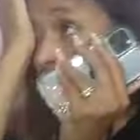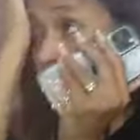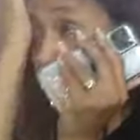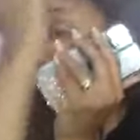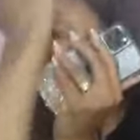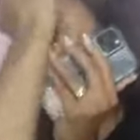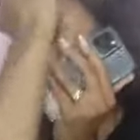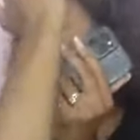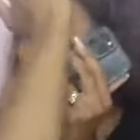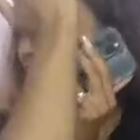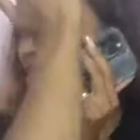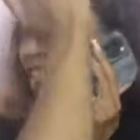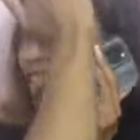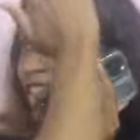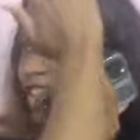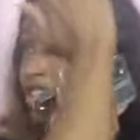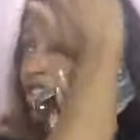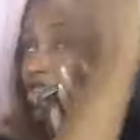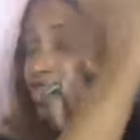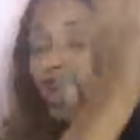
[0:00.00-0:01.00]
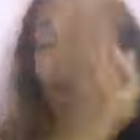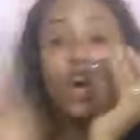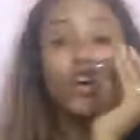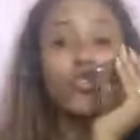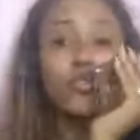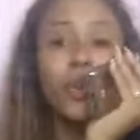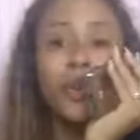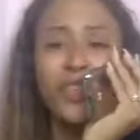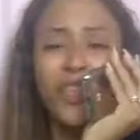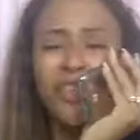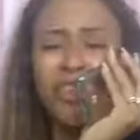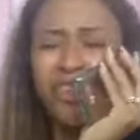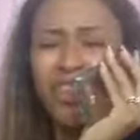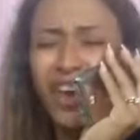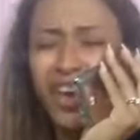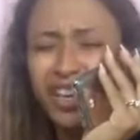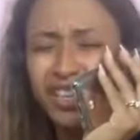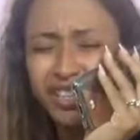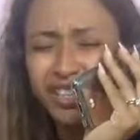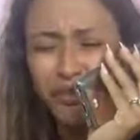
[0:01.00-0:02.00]
For being concerned with the
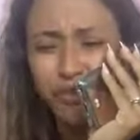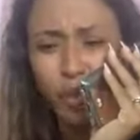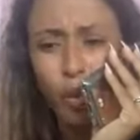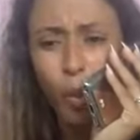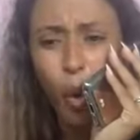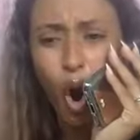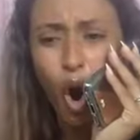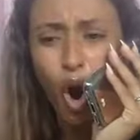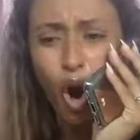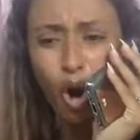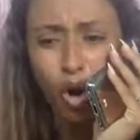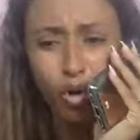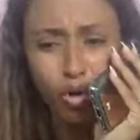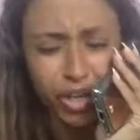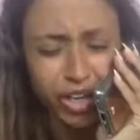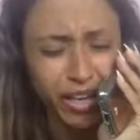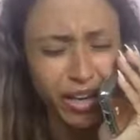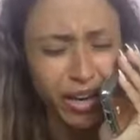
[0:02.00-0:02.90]
things of the world.